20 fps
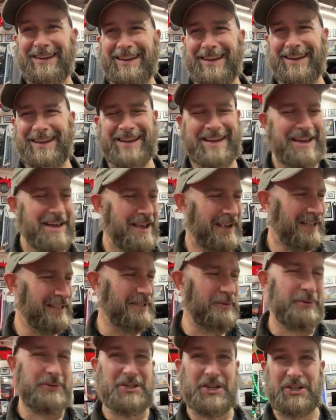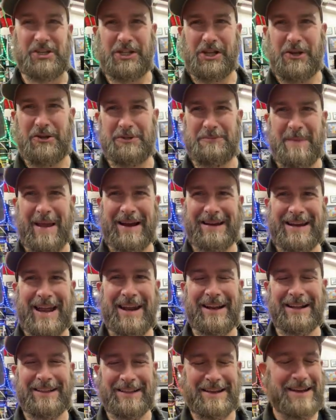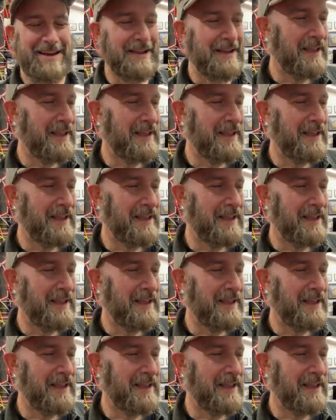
because it was just closed magnetically.